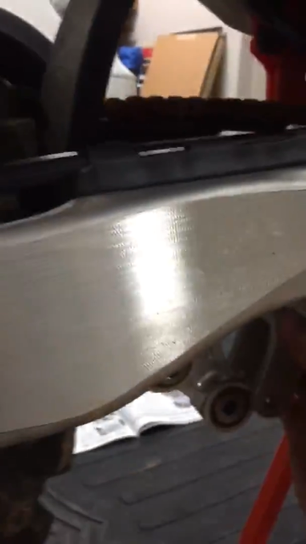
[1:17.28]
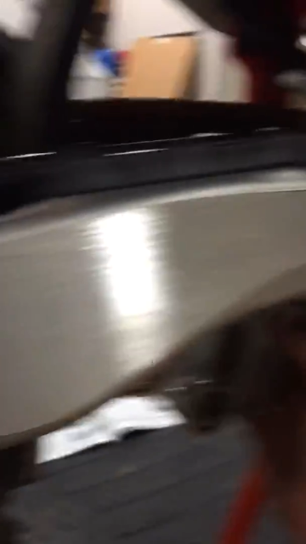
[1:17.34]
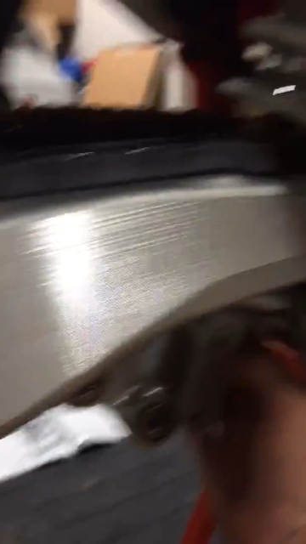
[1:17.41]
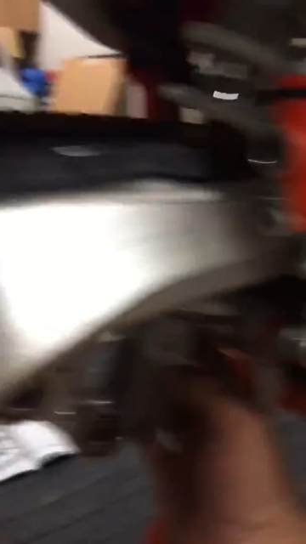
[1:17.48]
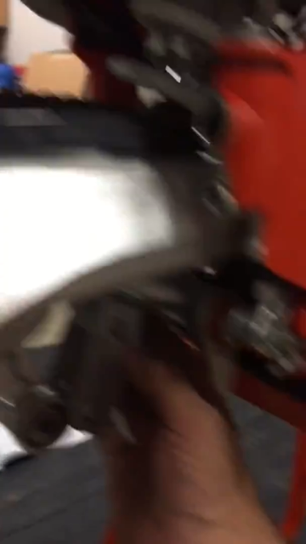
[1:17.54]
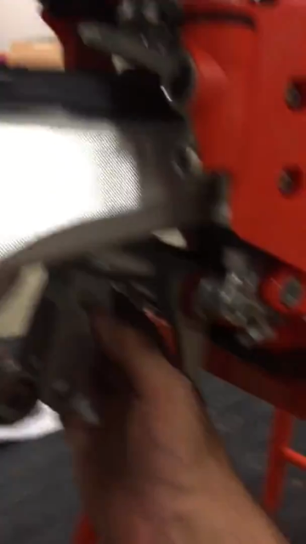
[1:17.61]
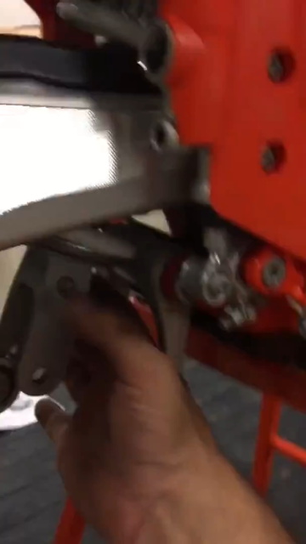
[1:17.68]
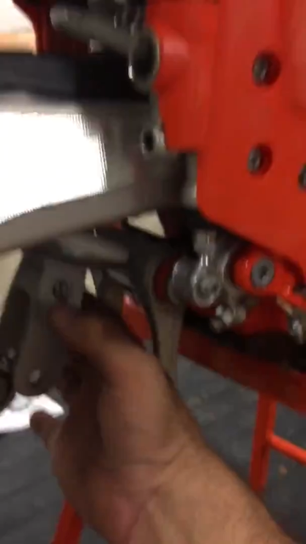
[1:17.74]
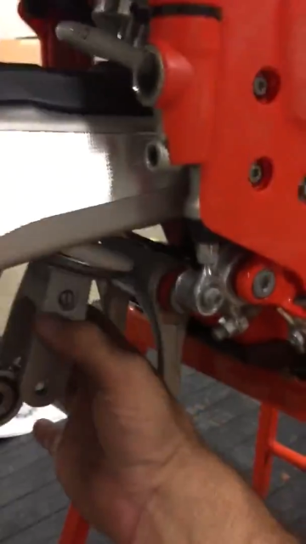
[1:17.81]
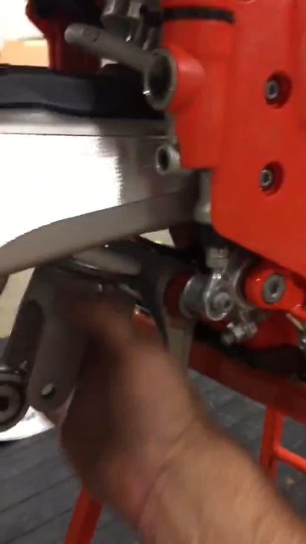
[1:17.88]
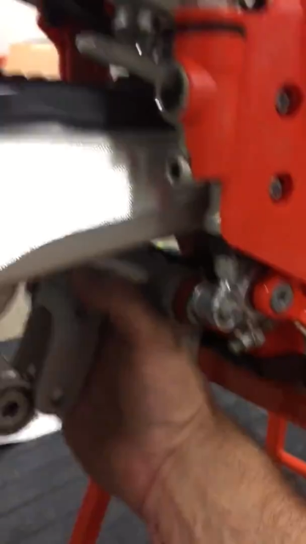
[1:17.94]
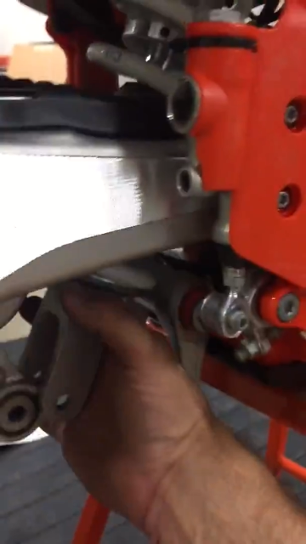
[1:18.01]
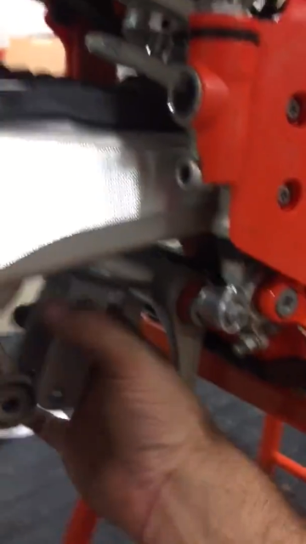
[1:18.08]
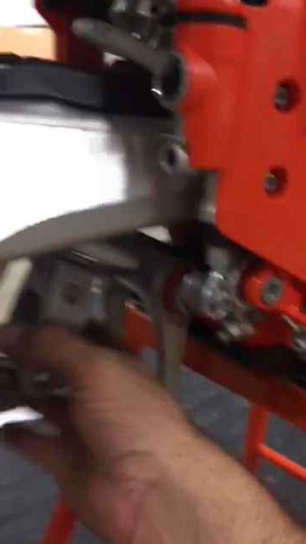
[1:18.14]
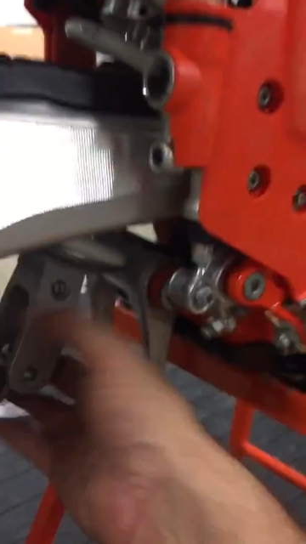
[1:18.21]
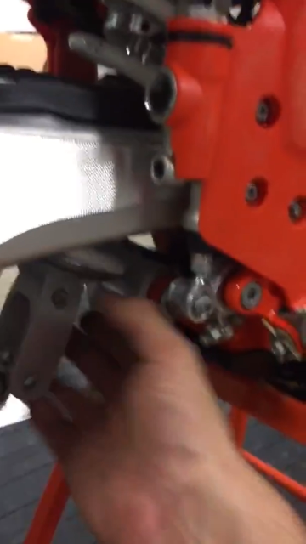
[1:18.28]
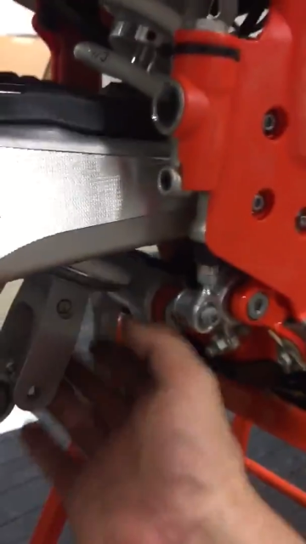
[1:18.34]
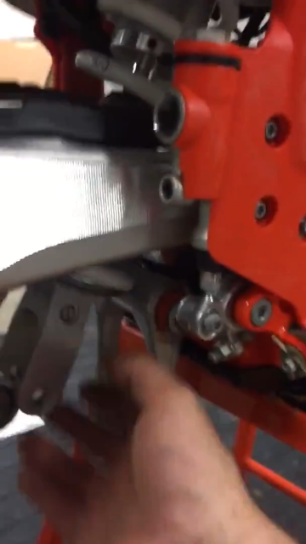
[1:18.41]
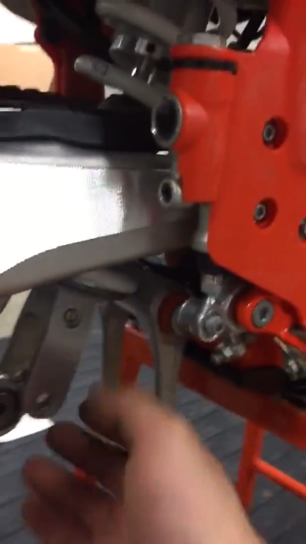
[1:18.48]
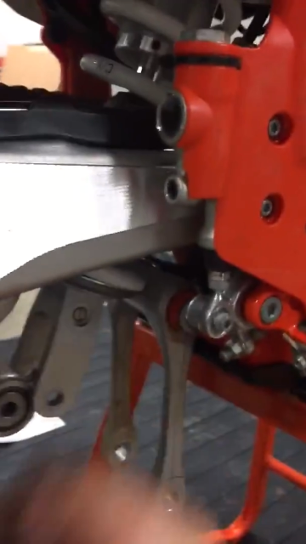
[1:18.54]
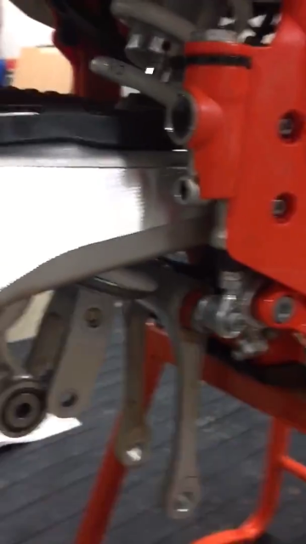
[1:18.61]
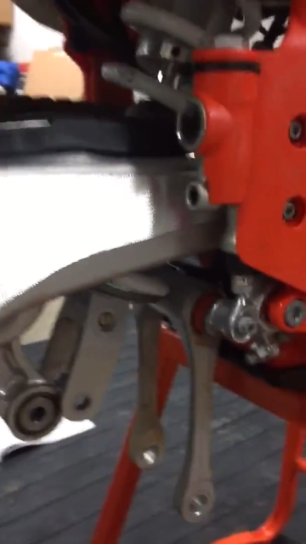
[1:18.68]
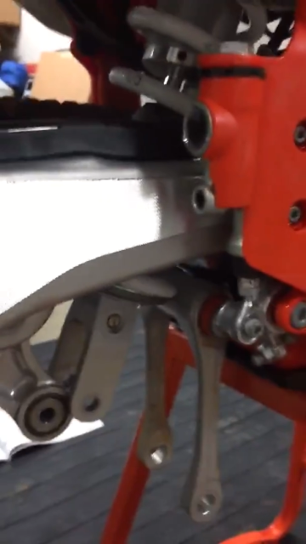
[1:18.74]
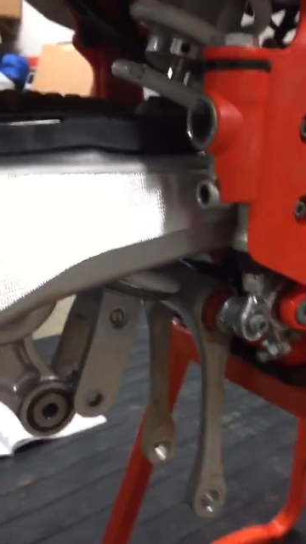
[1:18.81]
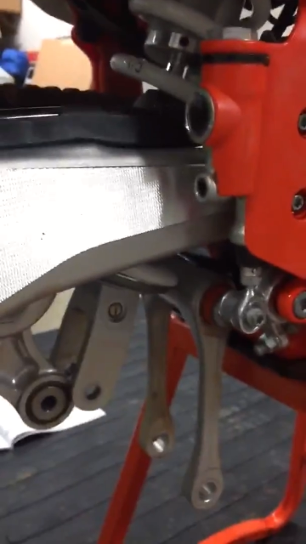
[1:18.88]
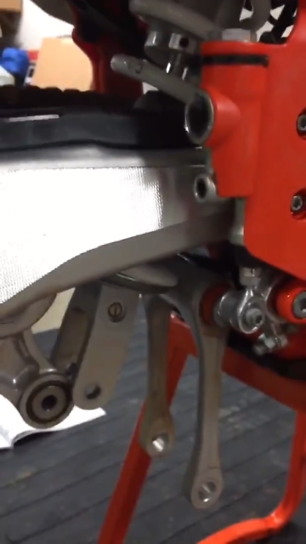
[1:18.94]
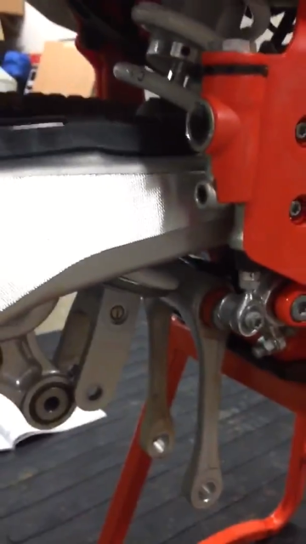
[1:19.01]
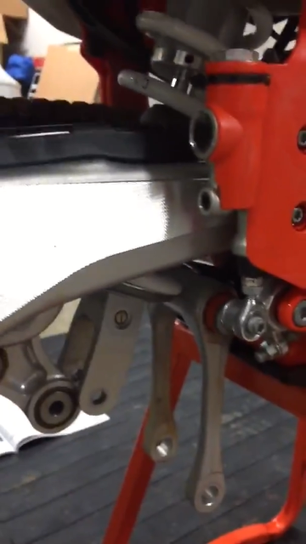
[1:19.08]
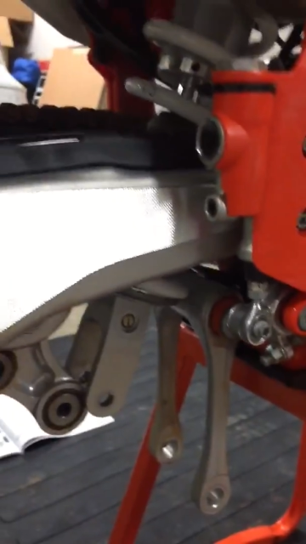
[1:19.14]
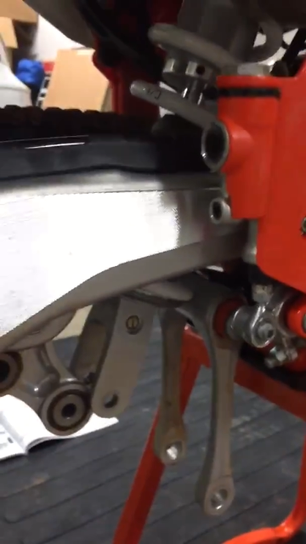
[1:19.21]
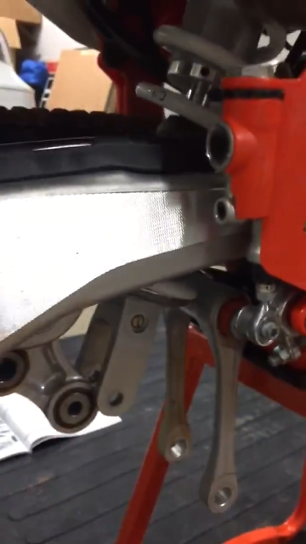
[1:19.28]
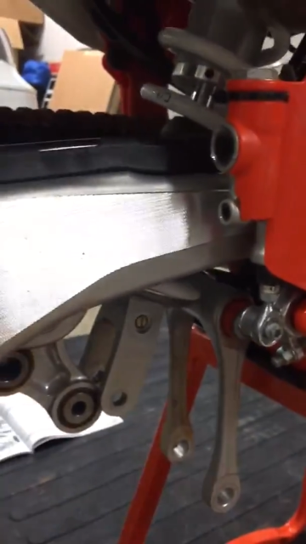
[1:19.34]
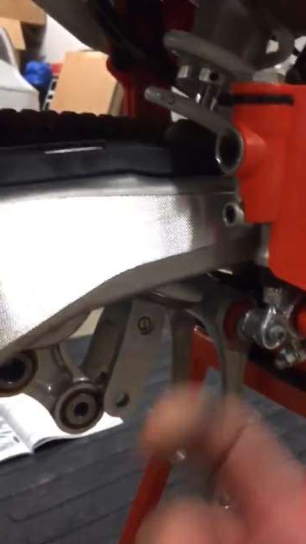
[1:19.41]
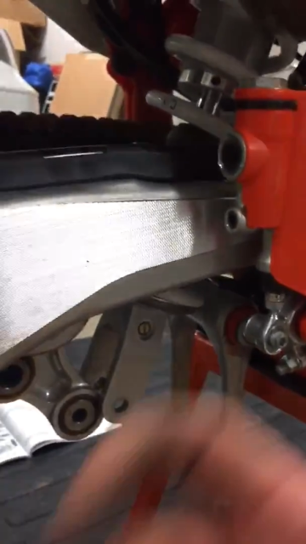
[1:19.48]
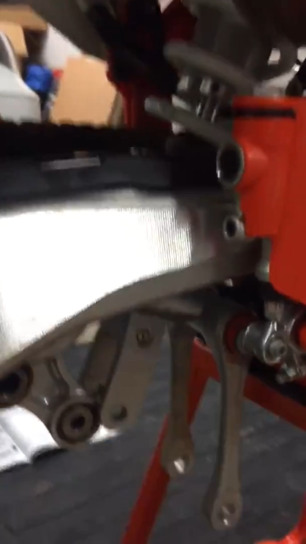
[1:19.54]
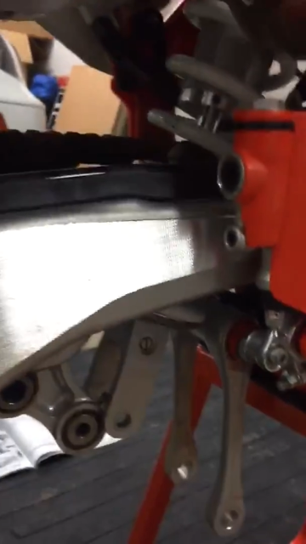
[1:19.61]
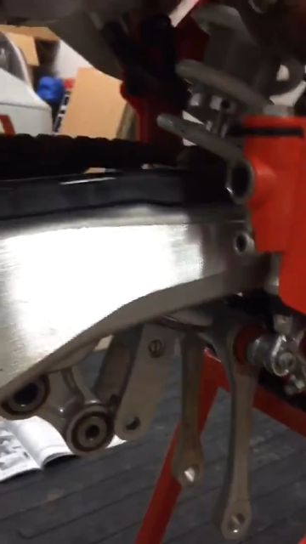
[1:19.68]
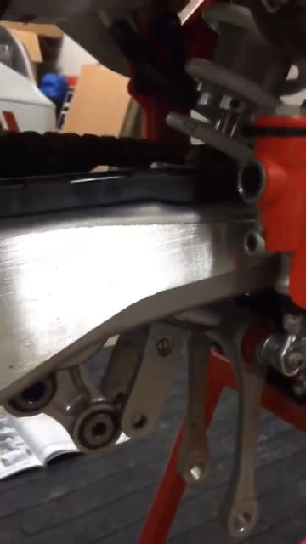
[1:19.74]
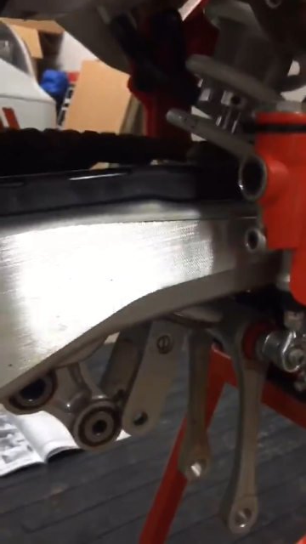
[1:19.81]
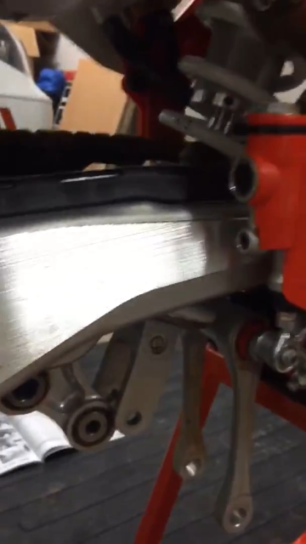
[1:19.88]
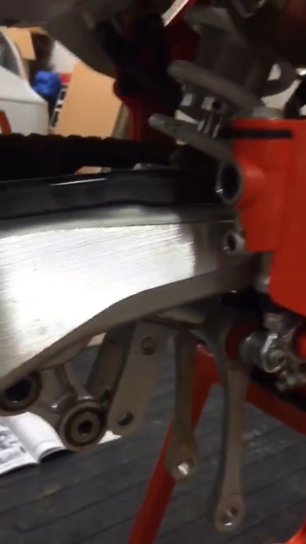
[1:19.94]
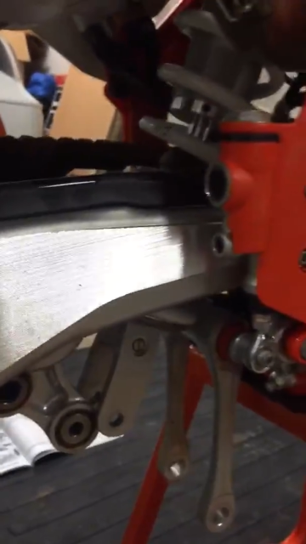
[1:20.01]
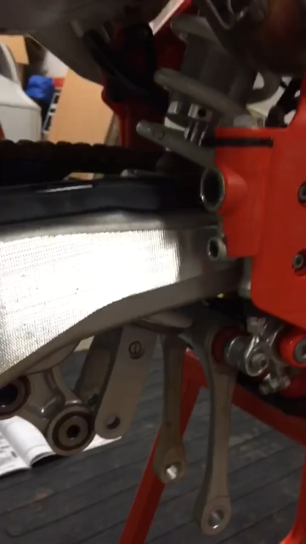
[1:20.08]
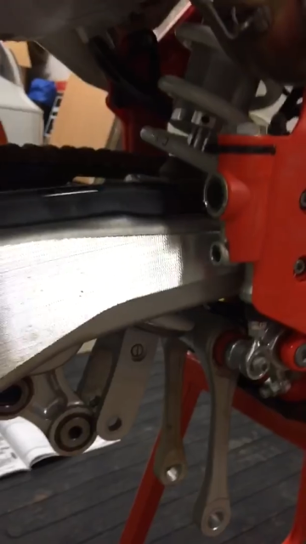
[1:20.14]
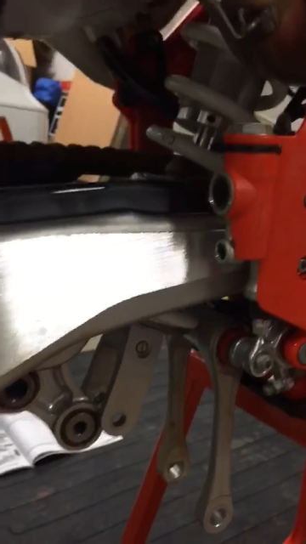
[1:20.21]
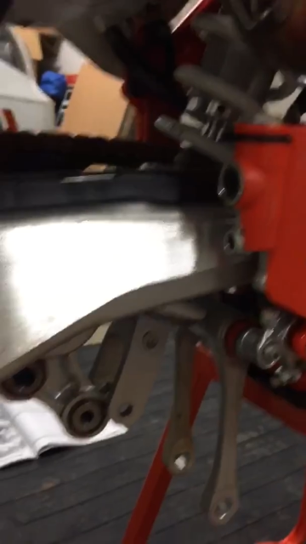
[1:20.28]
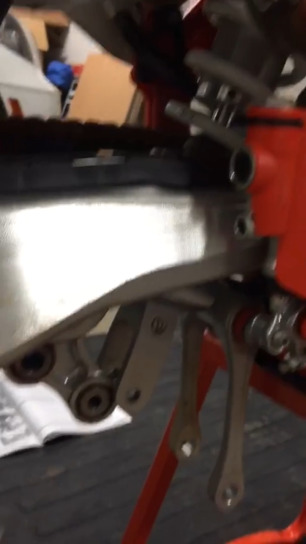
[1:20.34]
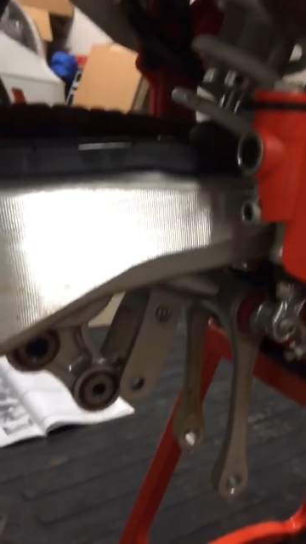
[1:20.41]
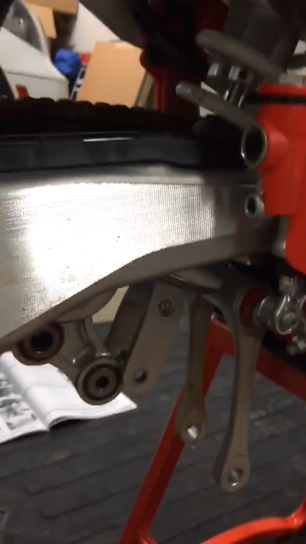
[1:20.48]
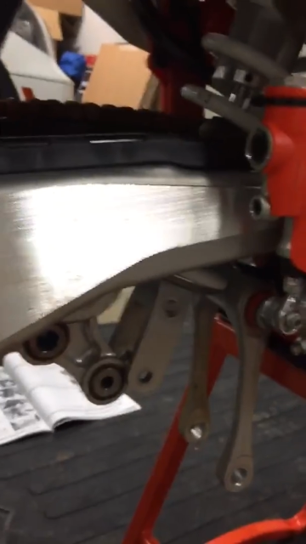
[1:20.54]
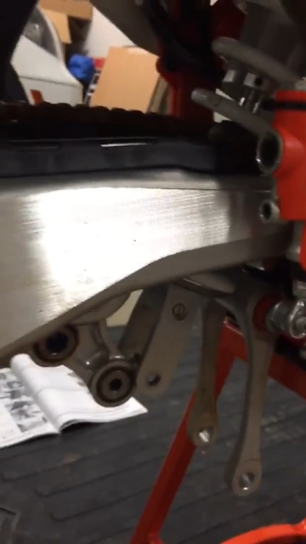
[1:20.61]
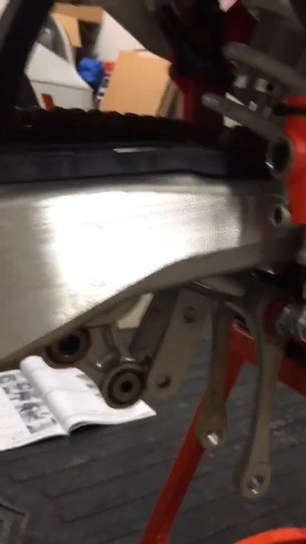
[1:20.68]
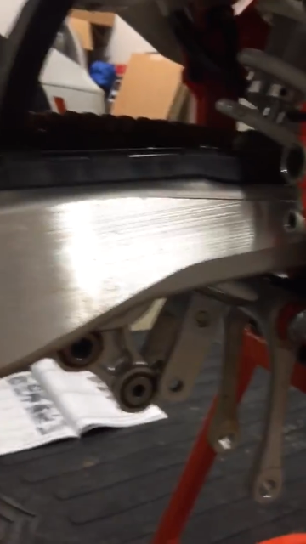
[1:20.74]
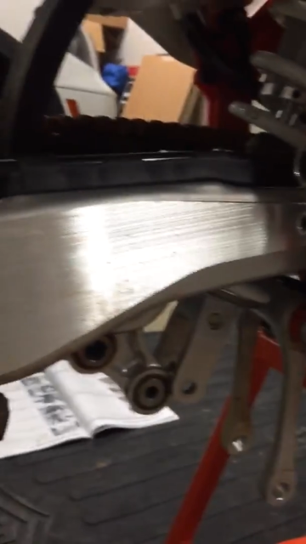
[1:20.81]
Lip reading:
No face is visible, so there are no lips to read.